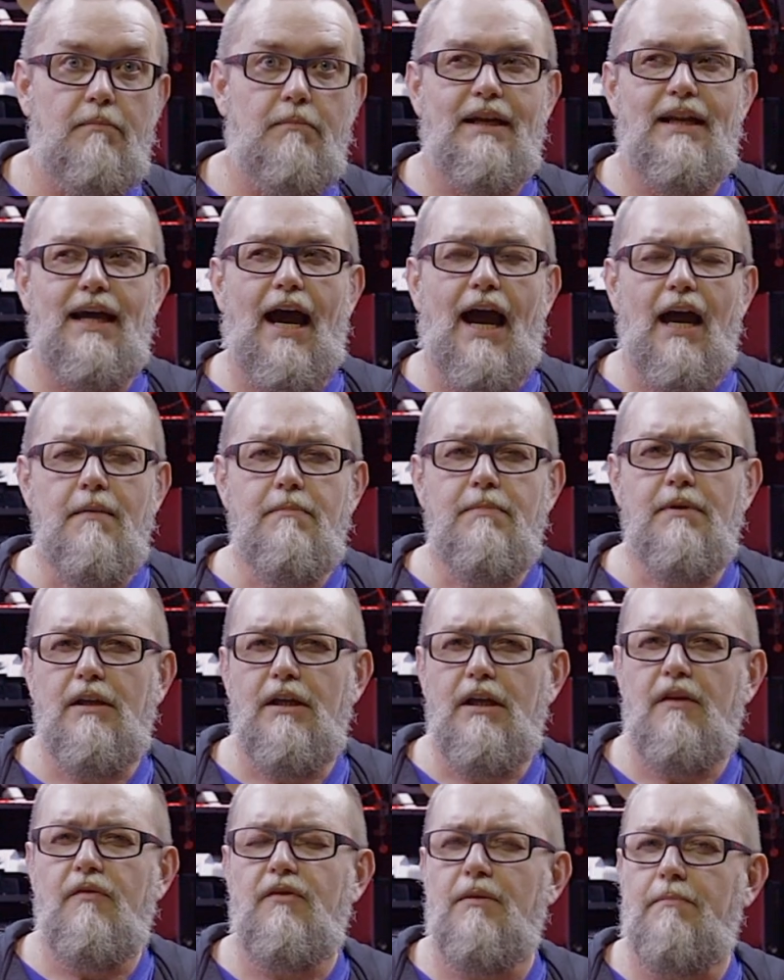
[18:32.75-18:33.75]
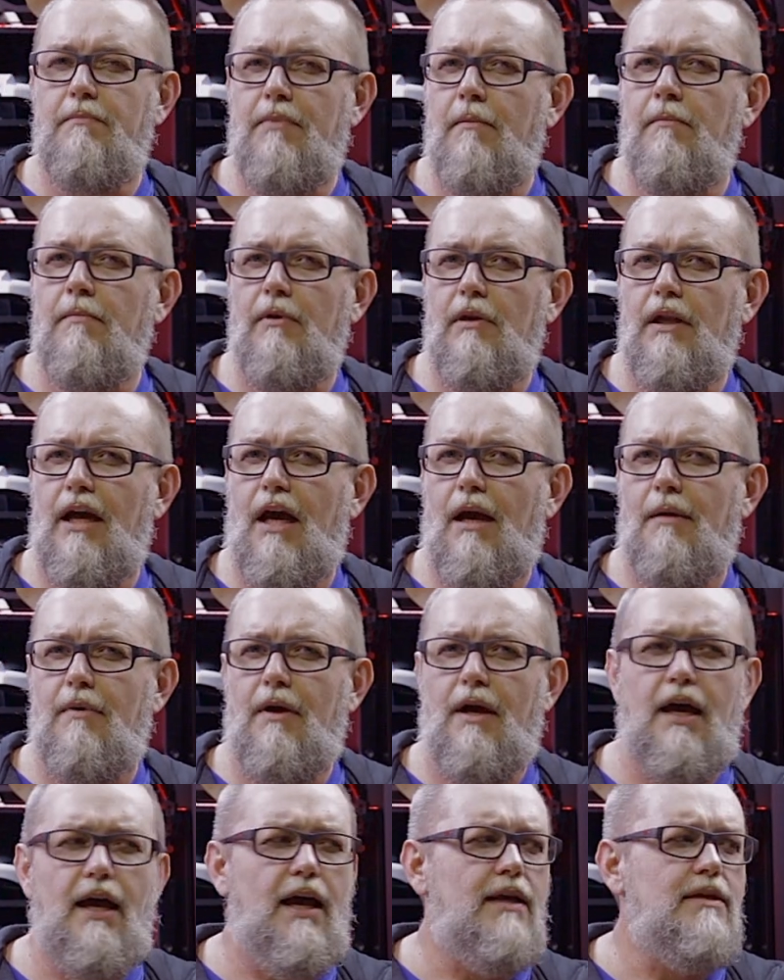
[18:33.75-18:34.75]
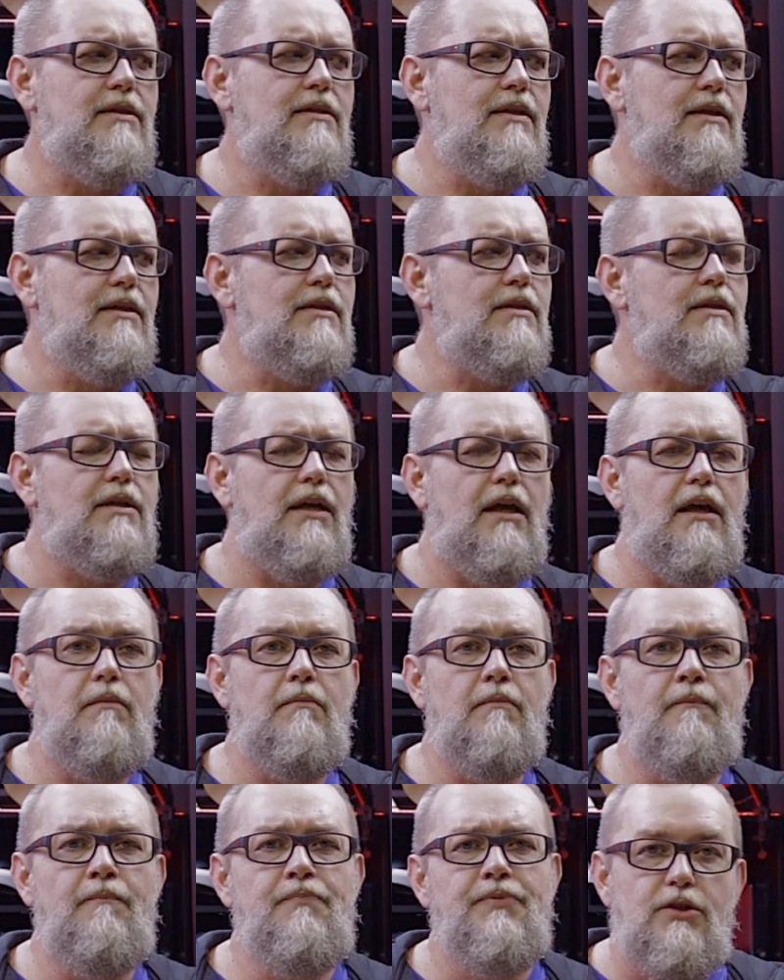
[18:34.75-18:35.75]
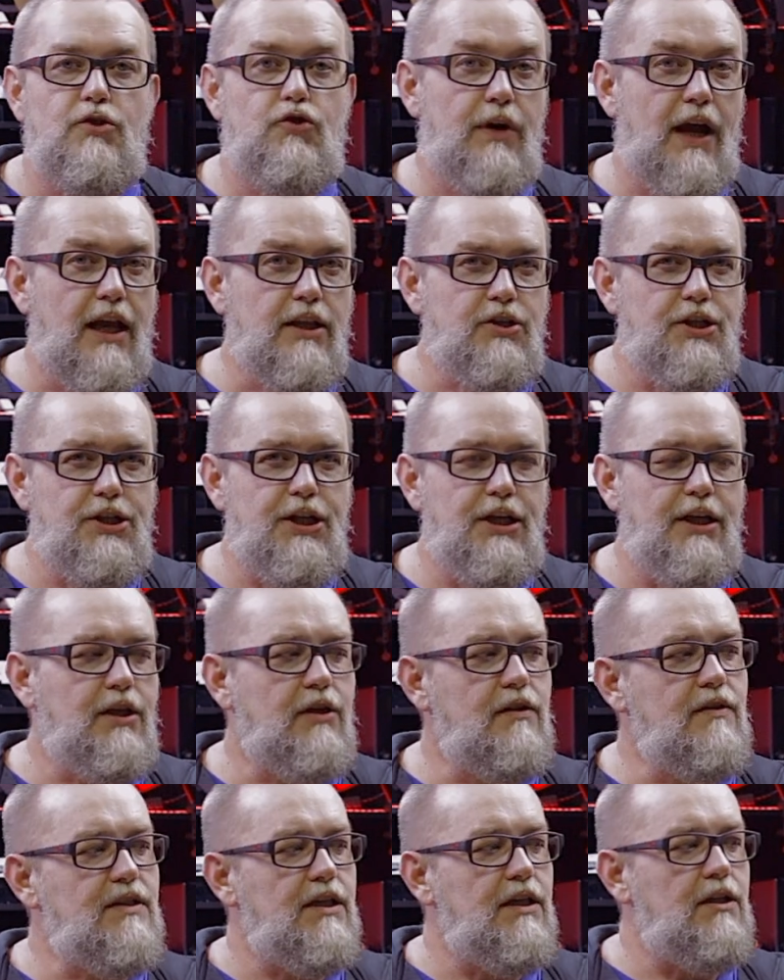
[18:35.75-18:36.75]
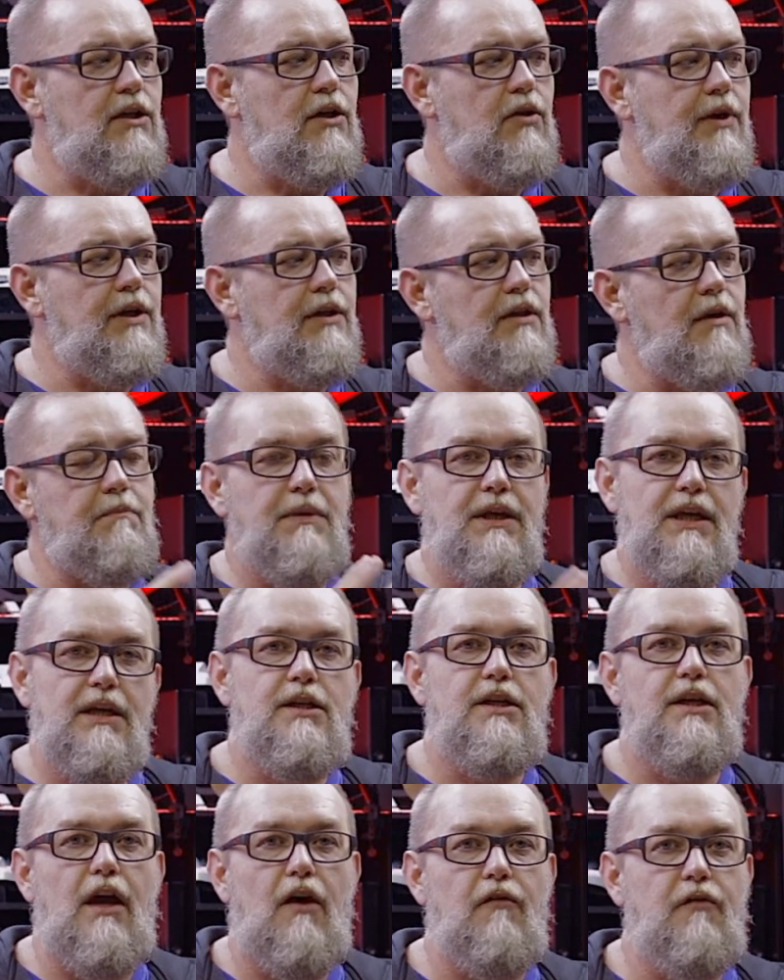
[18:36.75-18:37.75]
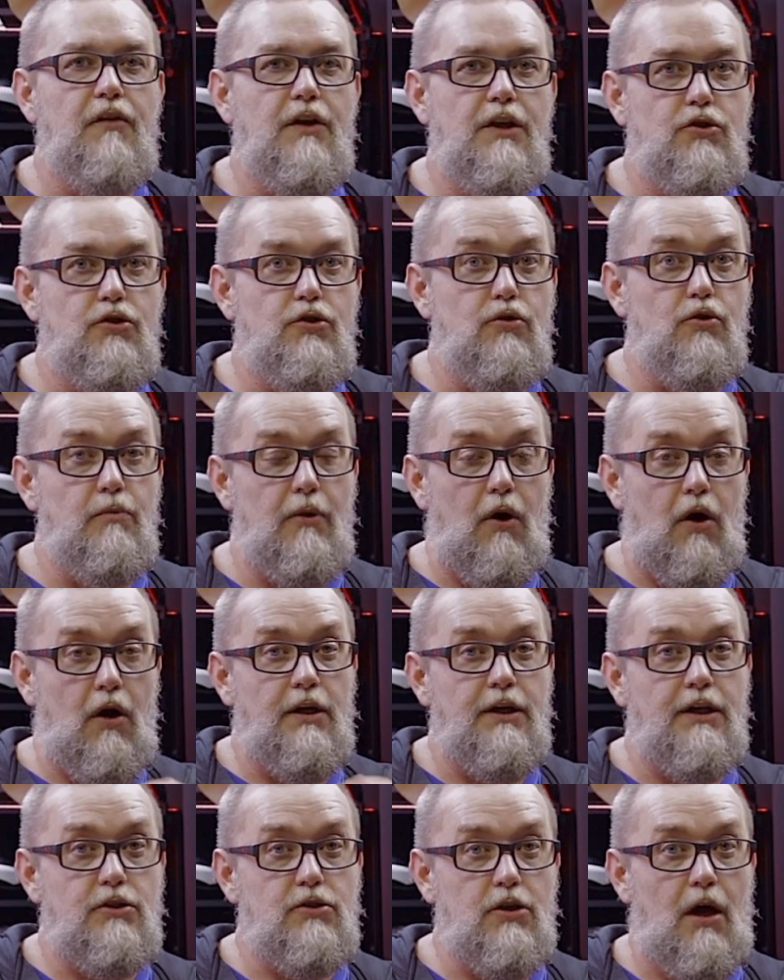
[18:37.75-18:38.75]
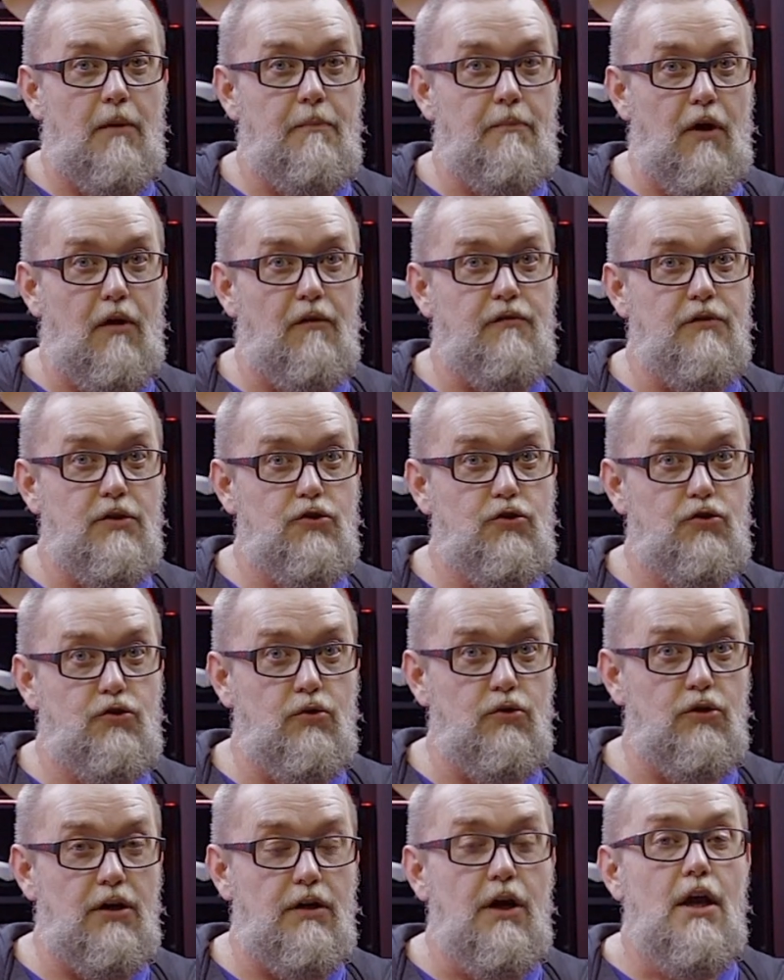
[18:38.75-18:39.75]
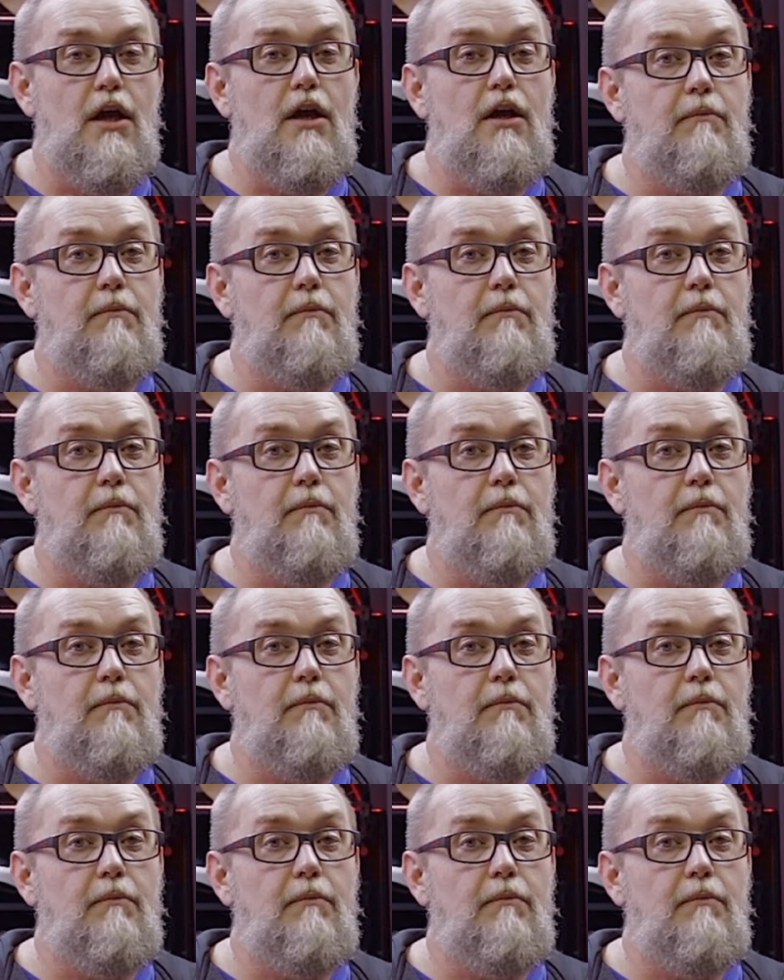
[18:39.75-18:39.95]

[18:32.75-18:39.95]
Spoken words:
but I believe the Bambu Lab has the same strategy considering the PTFE tube on the top of the extruder.